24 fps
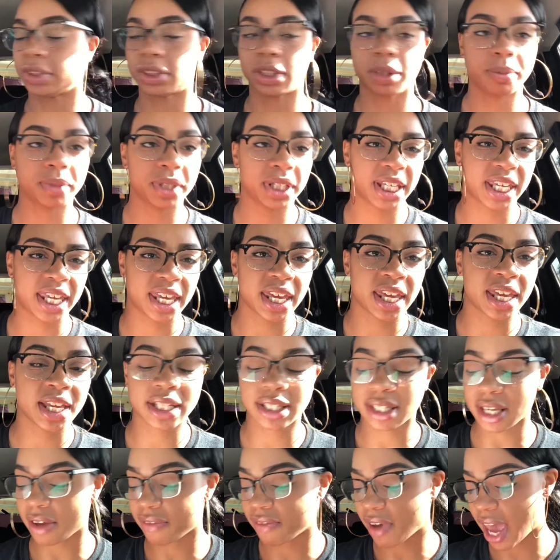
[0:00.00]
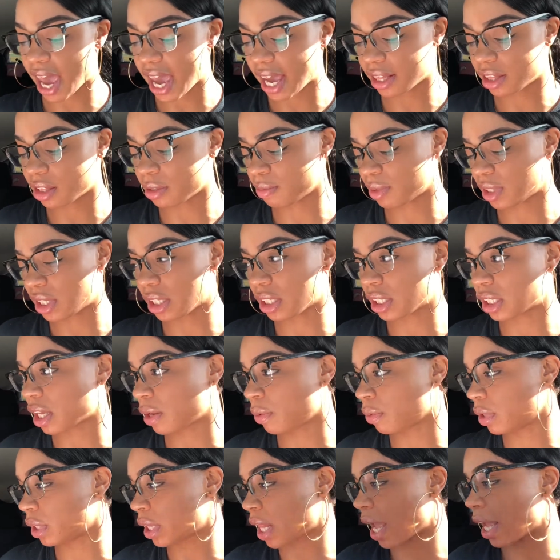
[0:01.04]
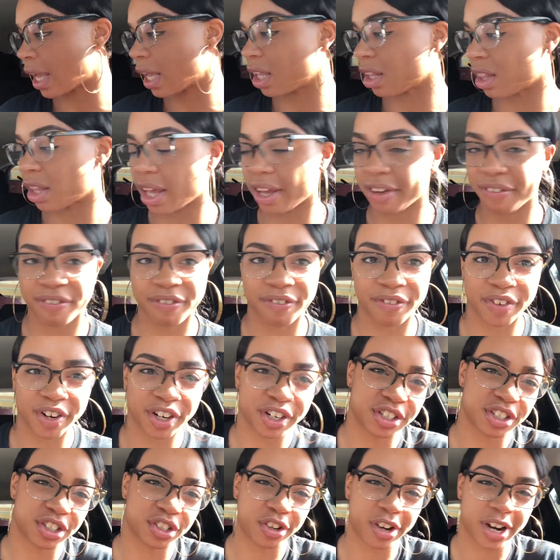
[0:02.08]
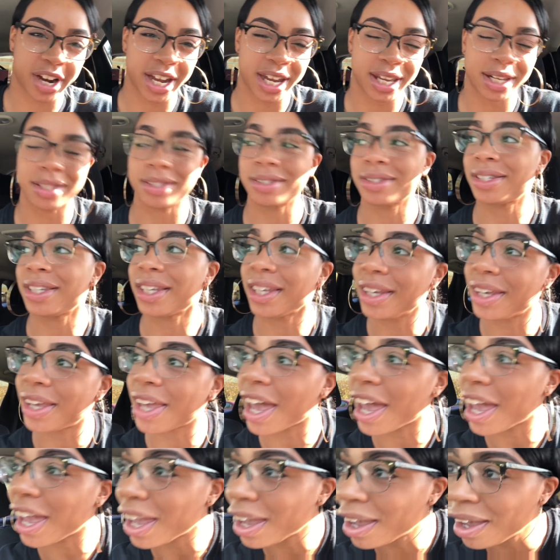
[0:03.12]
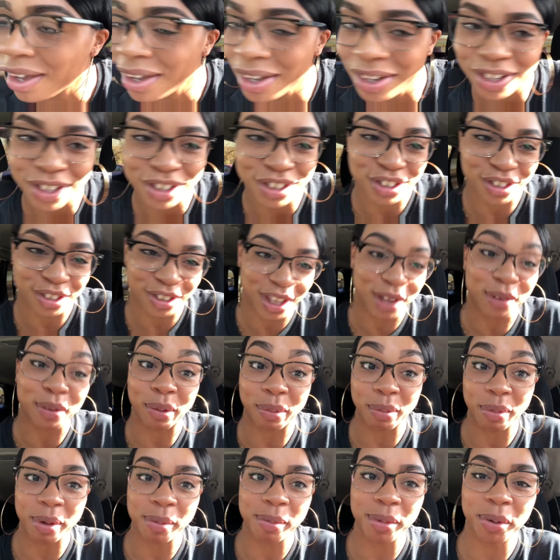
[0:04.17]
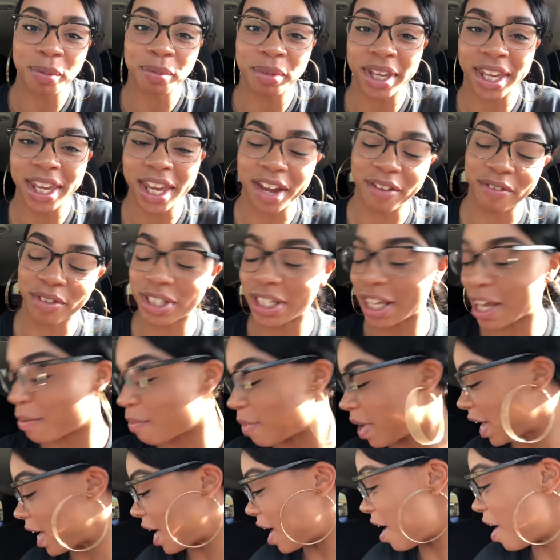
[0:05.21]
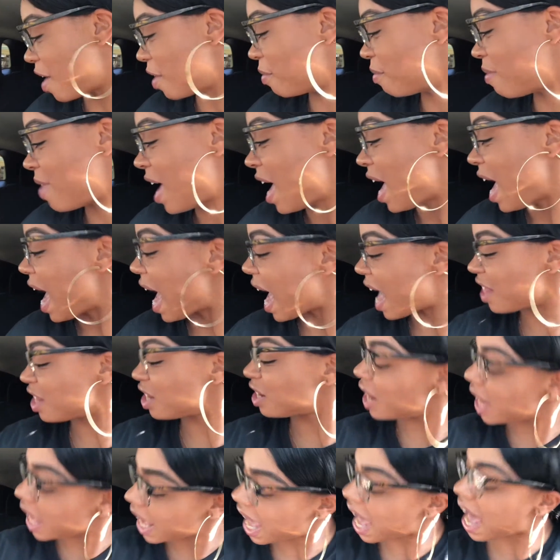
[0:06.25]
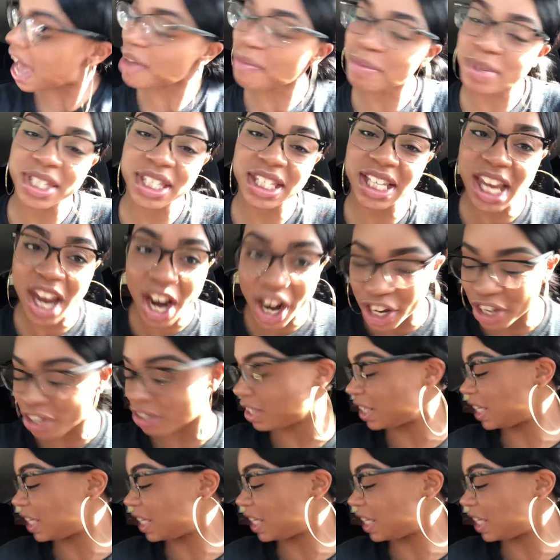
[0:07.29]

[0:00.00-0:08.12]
Some of the kids, I've had them since they were like in like first grade in TK. So they remember me every time I come. And they're like, hi, Miss C, are you